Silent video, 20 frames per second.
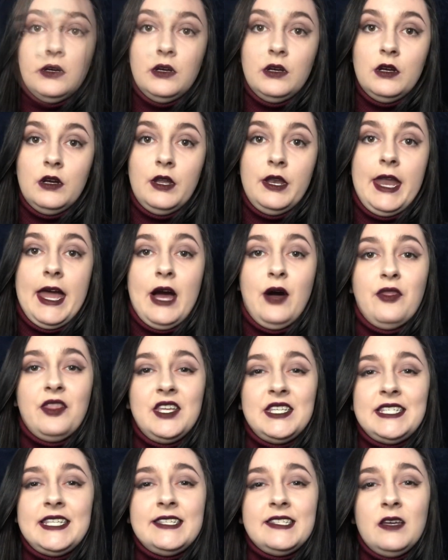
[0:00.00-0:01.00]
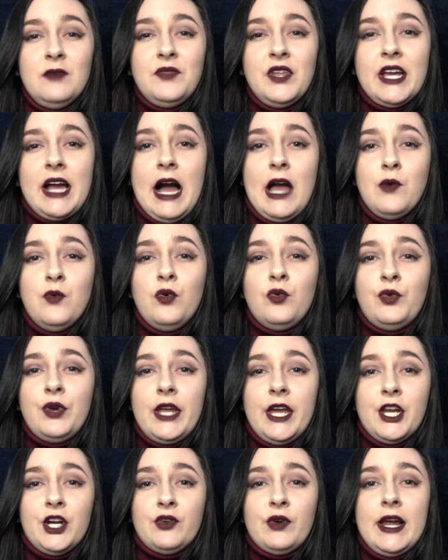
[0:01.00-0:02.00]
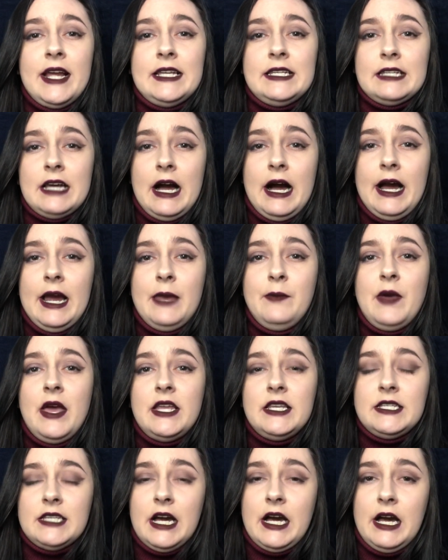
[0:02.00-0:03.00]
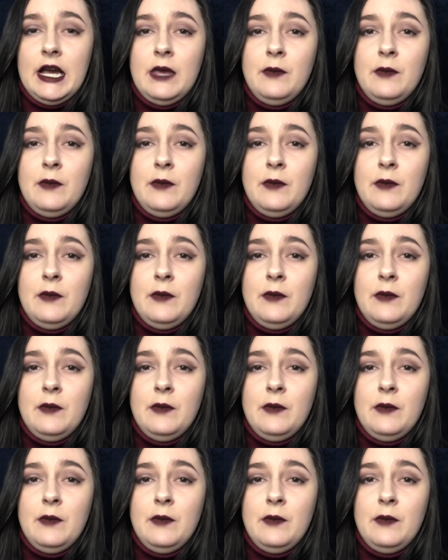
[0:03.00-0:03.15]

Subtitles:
Now, this is something I will reiterate time and time